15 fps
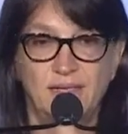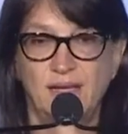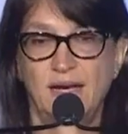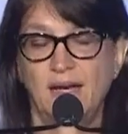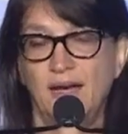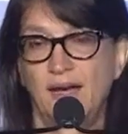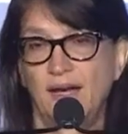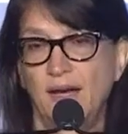
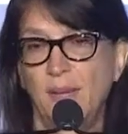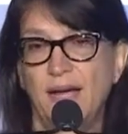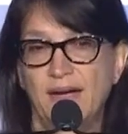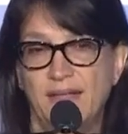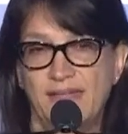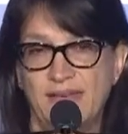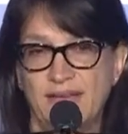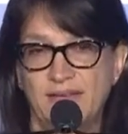uh, about
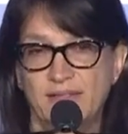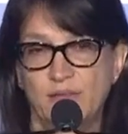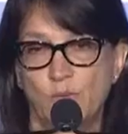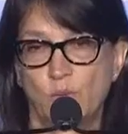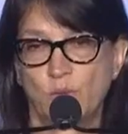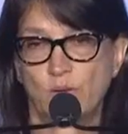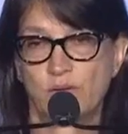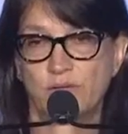one thousand
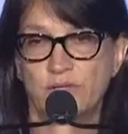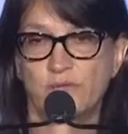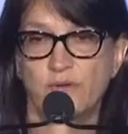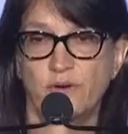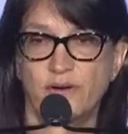words for